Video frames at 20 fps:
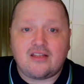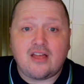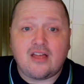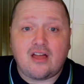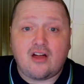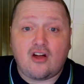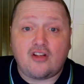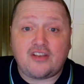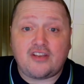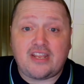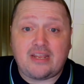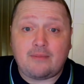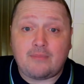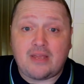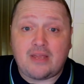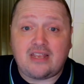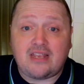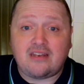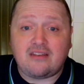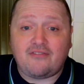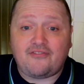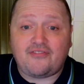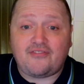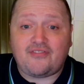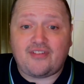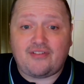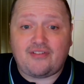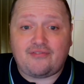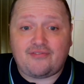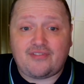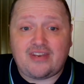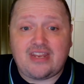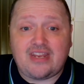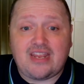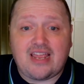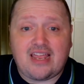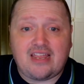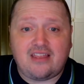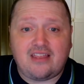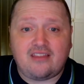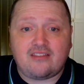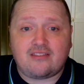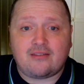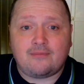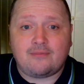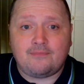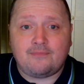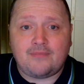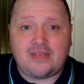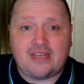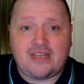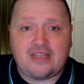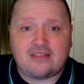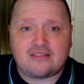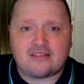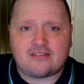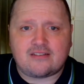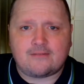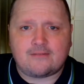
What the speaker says: on him in the 58th minute.